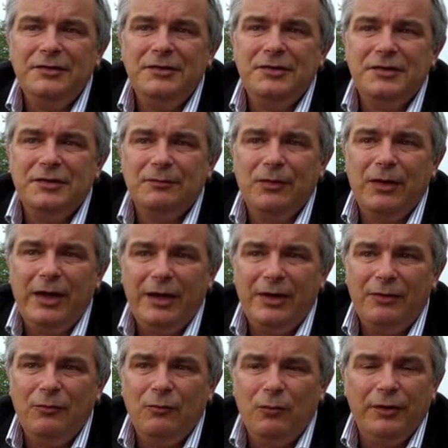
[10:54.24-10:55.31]
this is
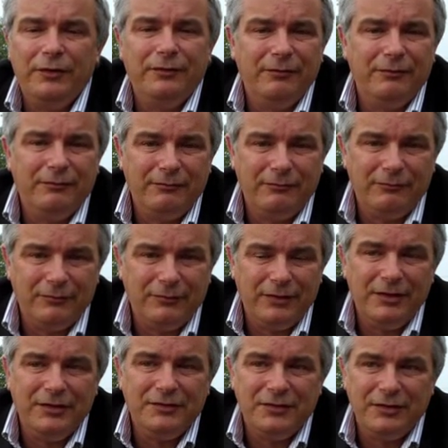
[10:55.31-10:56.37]
how one
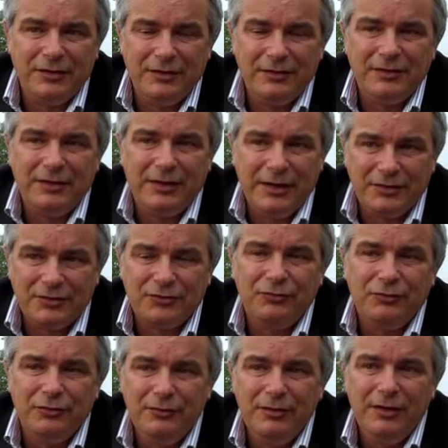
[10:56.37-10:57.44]
gets
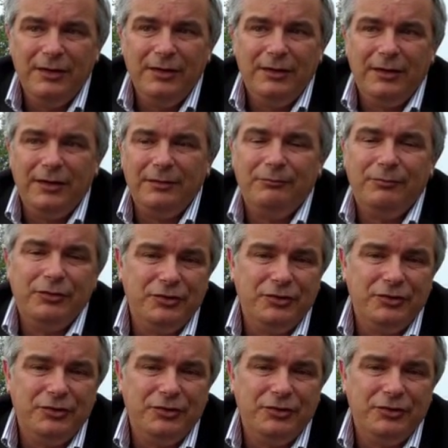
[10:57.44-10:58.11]
through and